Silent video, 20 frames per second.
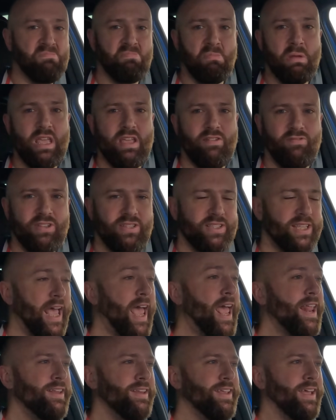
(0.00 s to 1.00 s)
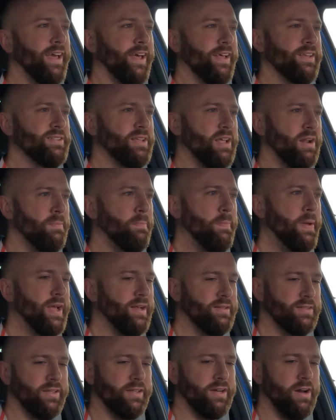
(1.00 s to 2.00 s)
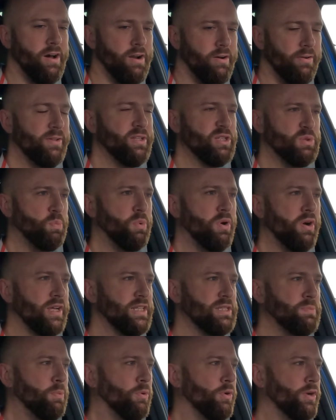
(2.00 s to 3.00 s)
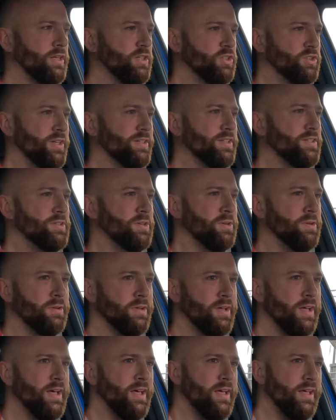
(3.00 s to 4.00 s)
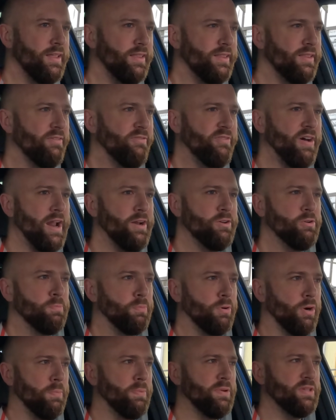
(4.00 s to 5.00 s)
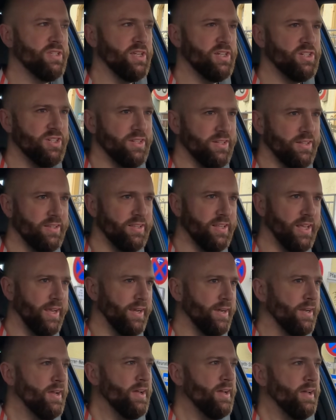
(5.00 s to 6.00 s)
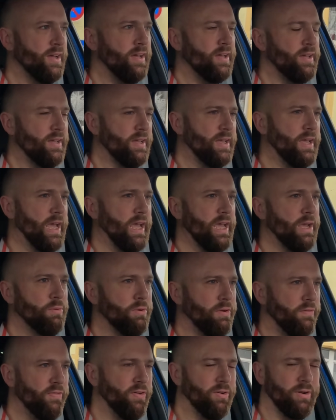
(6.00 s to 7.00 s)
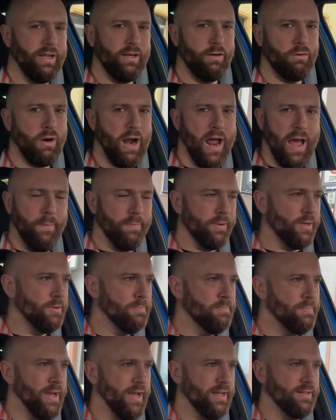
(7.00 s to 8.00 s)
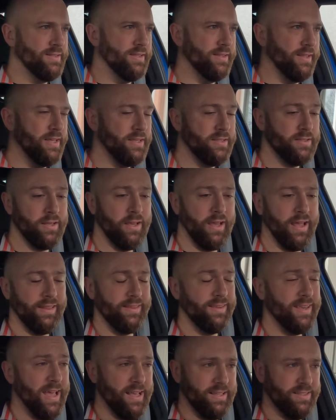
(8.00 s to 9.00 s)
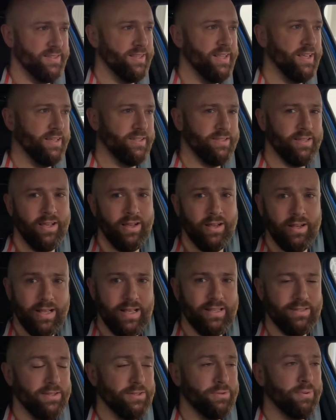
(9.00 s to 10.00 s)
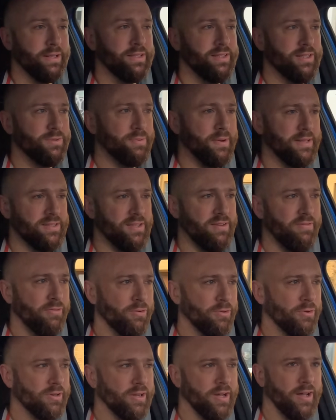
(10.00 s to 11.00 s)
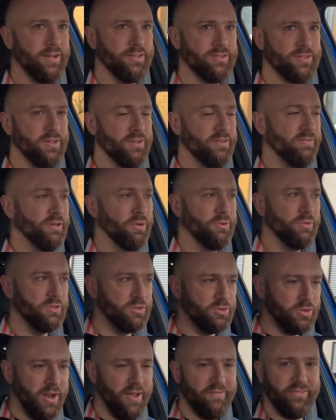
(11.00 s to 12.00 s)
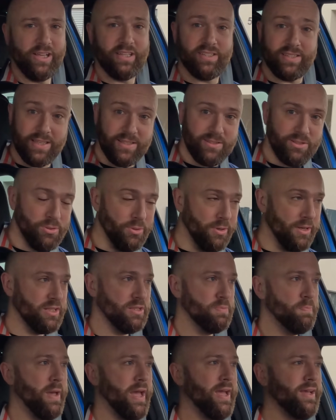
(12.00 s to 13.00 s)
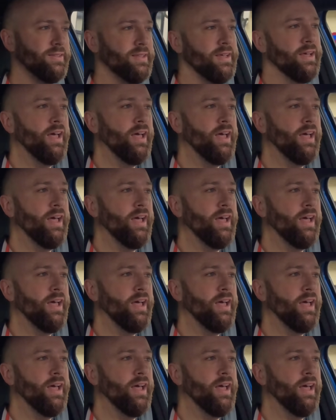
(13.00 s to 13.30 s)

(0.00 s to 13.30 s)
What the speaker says: even 10 years and picked a car at this price point trying to do the value proposition thing, it would feel like crap compared to this. And yes, this is a 2024 car, so you've got the driving assist you'd expect,